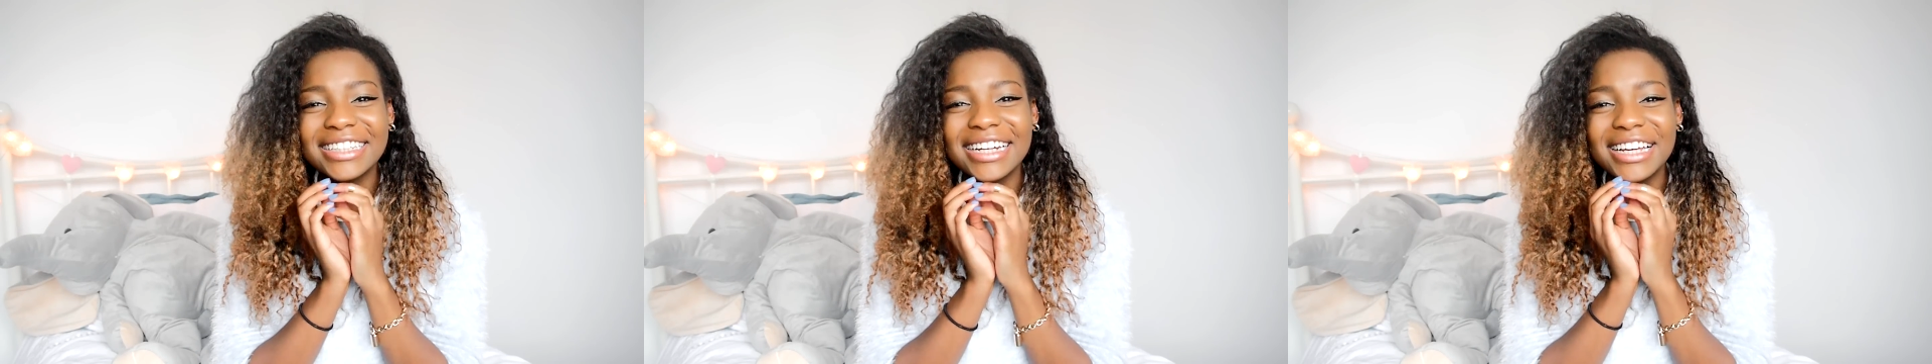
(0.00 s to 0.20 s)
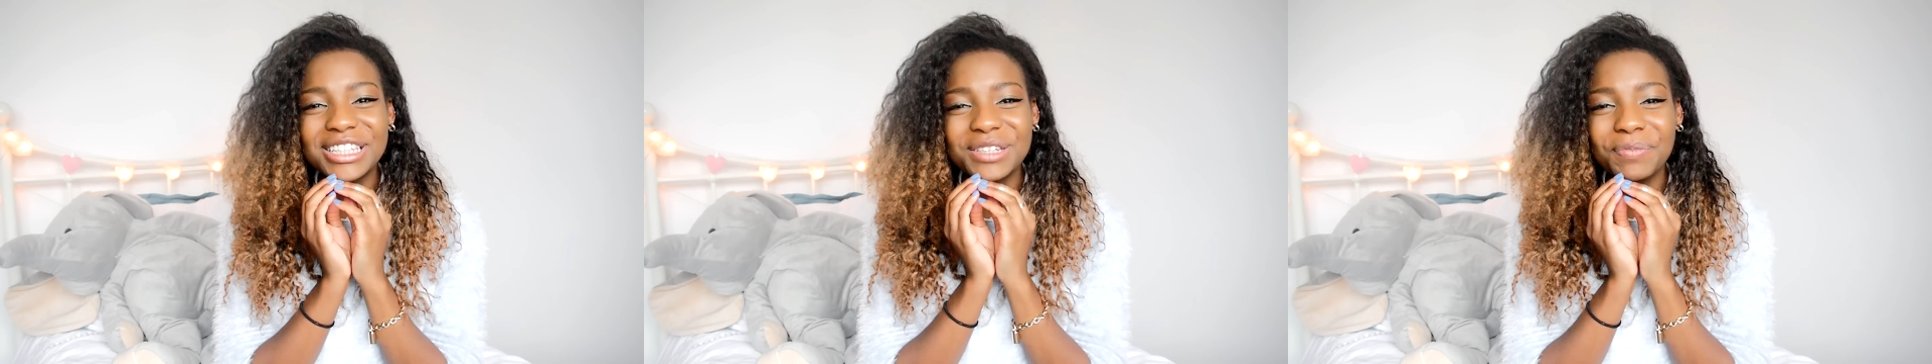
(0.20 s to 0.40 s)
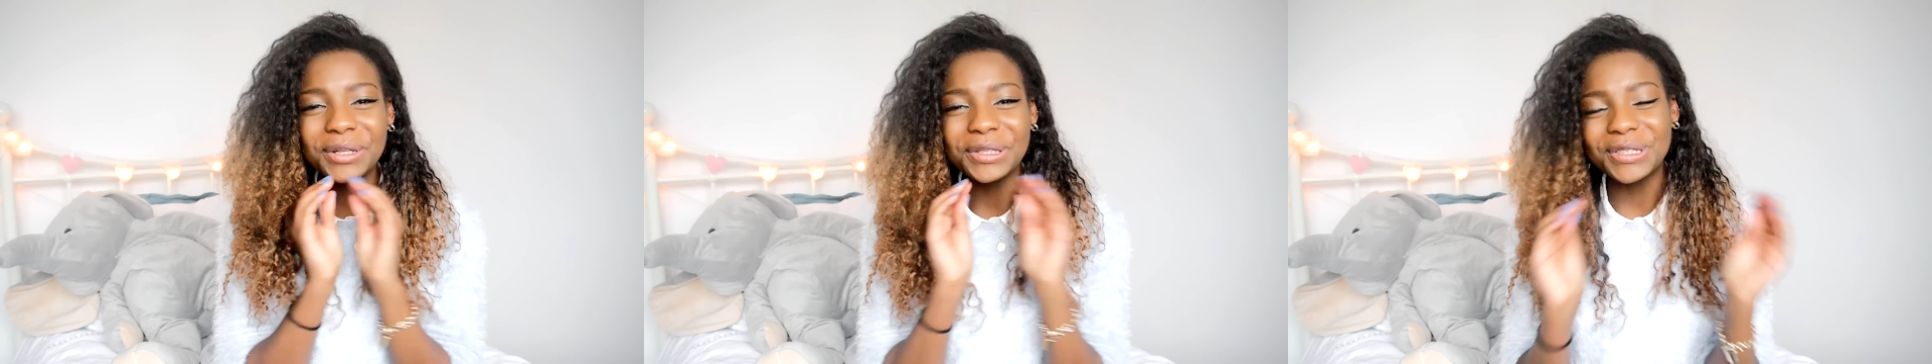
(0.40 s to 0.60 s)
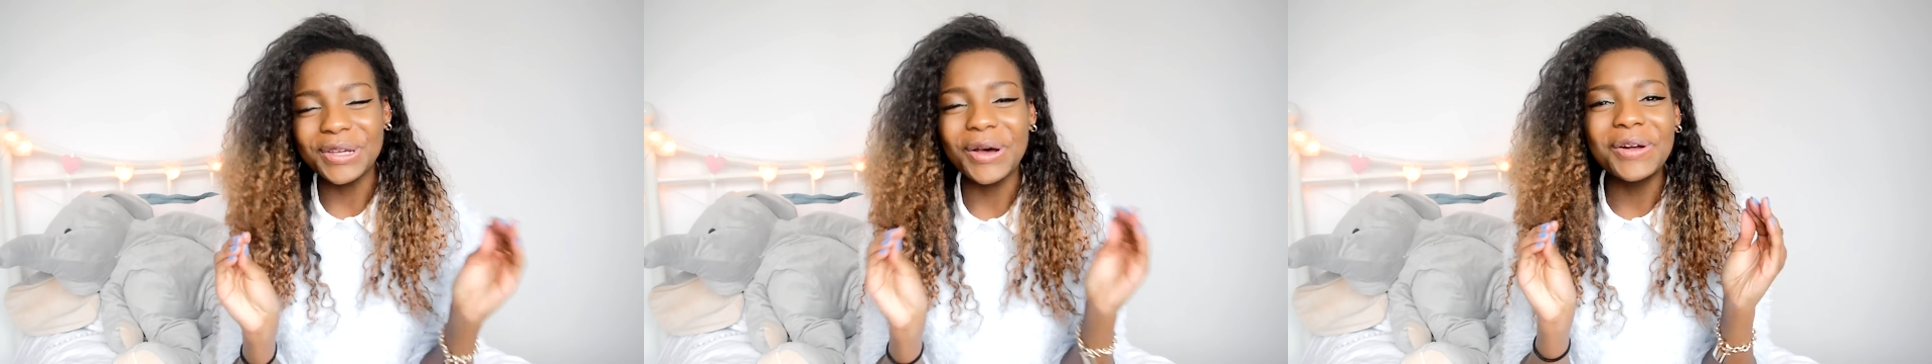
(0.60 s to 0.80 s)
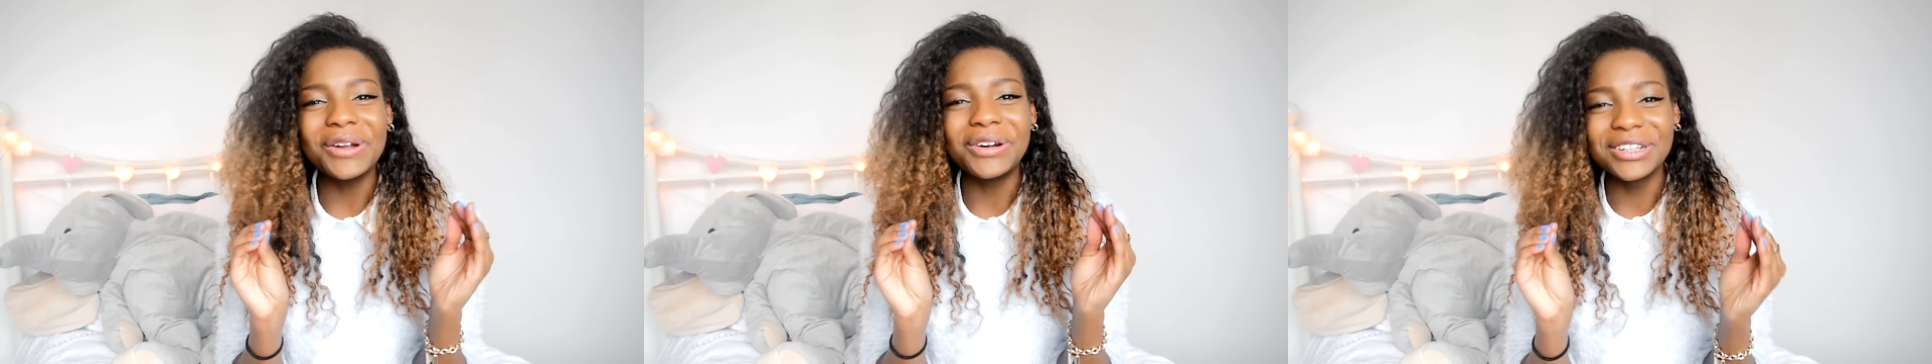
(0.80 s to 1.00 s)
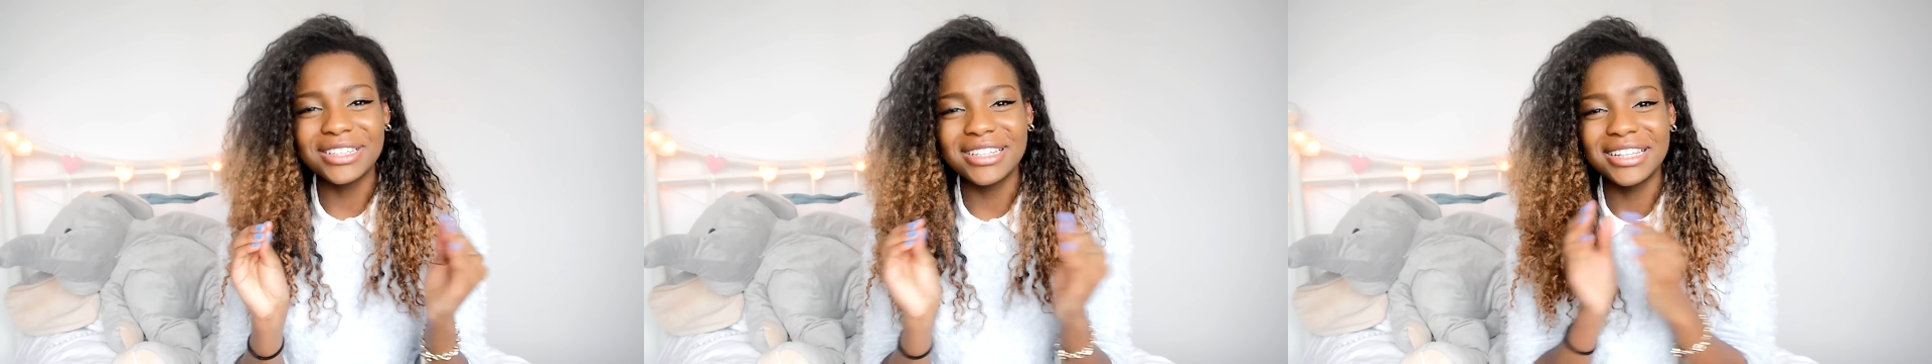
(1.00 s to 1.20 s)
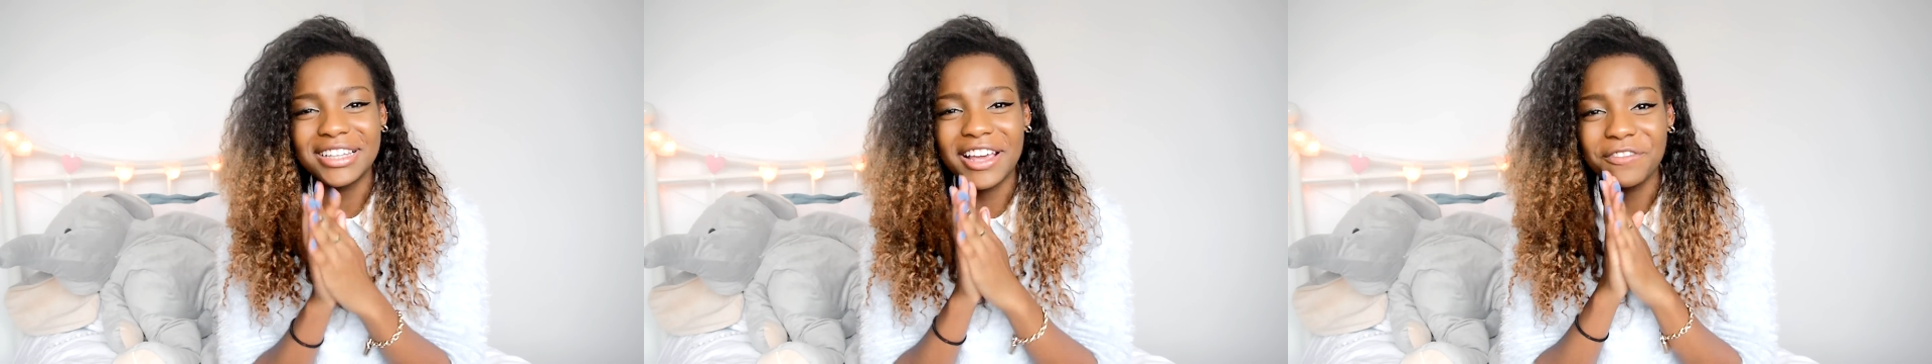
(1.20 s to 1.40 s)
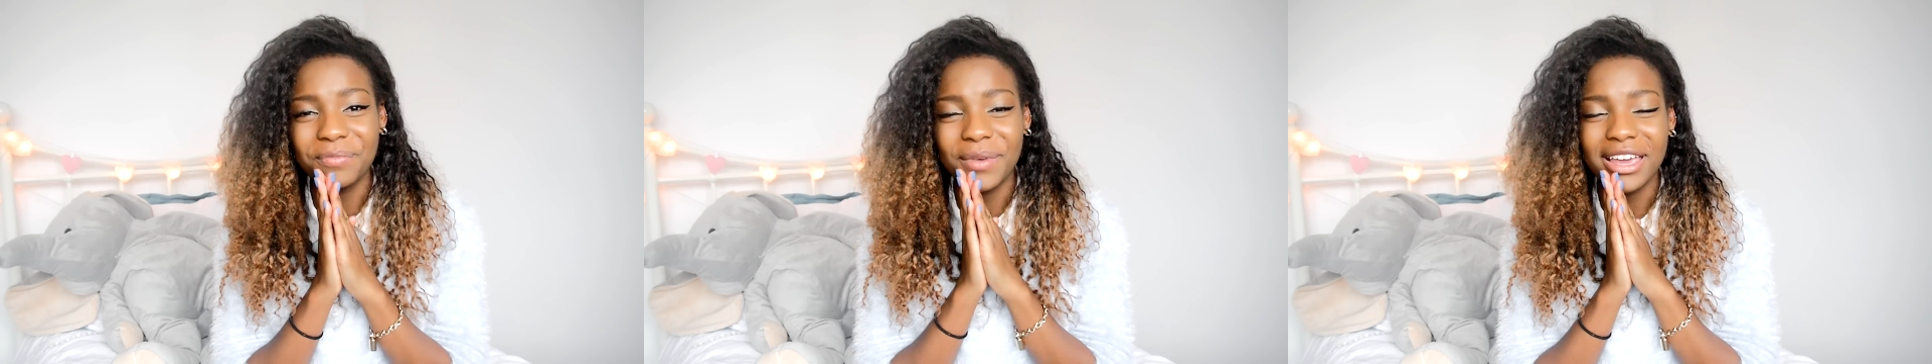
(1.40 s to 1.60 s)
it's been so long since
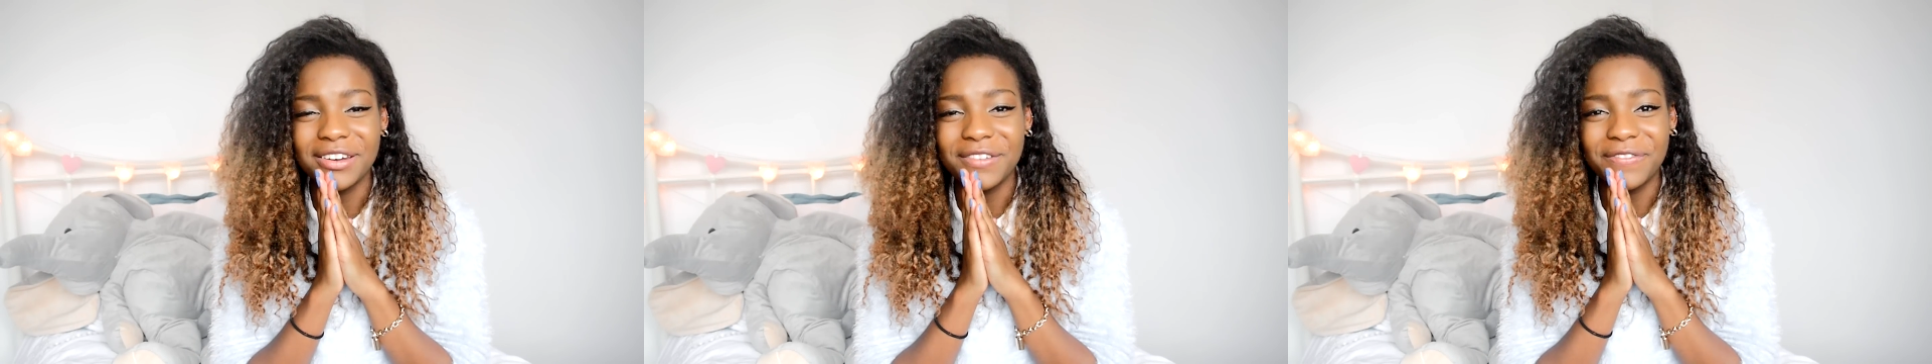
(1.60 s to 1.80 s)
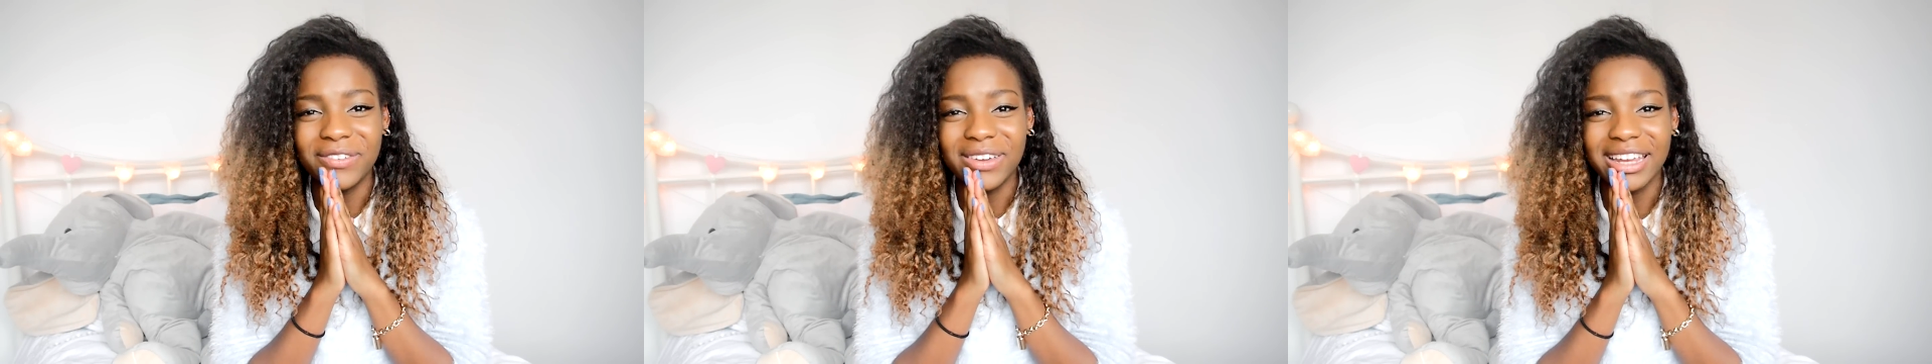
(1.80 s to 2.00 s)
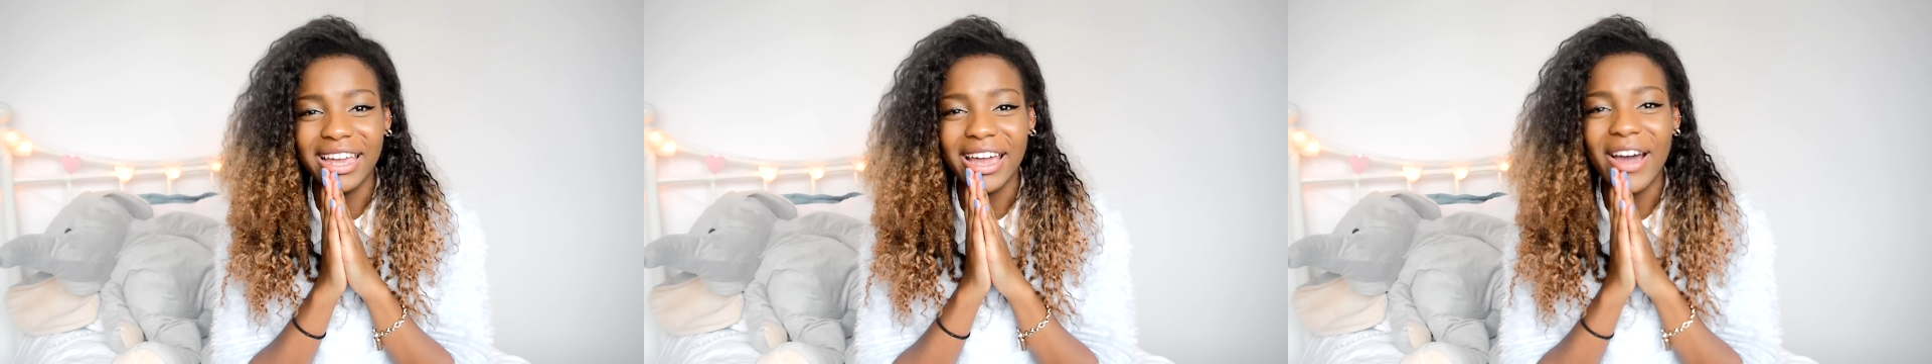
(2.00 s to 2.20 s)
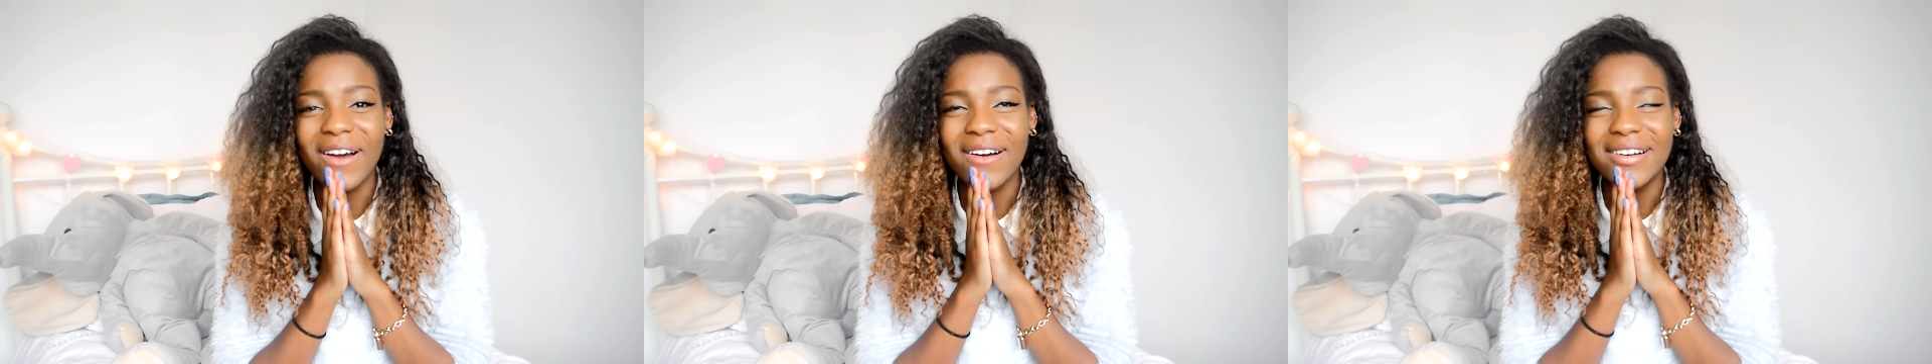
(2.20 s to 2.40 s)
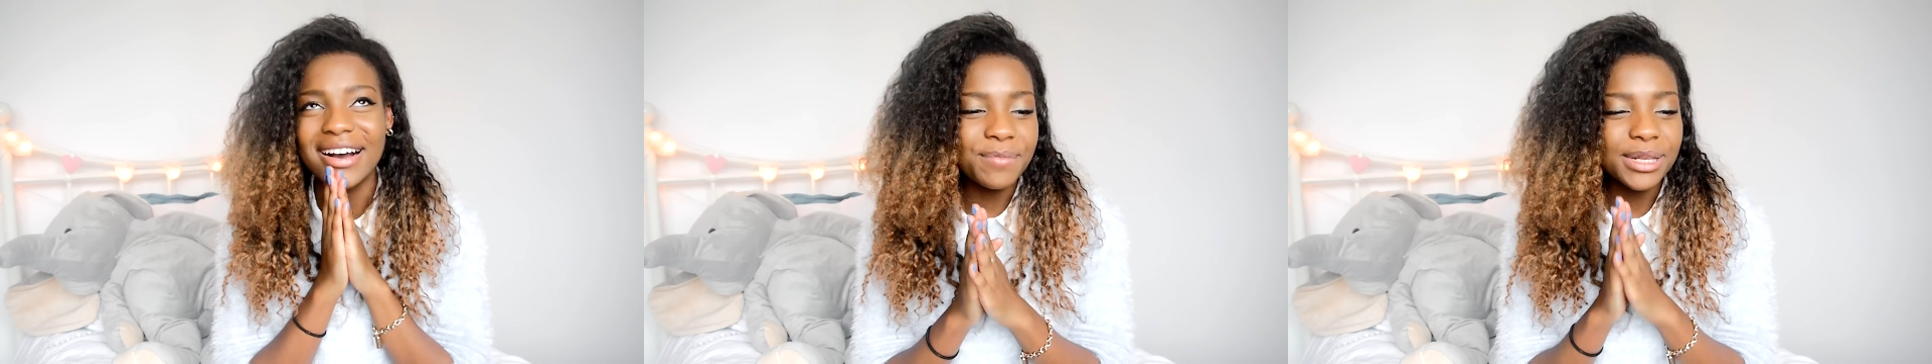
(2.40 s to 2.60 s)
I've made a video.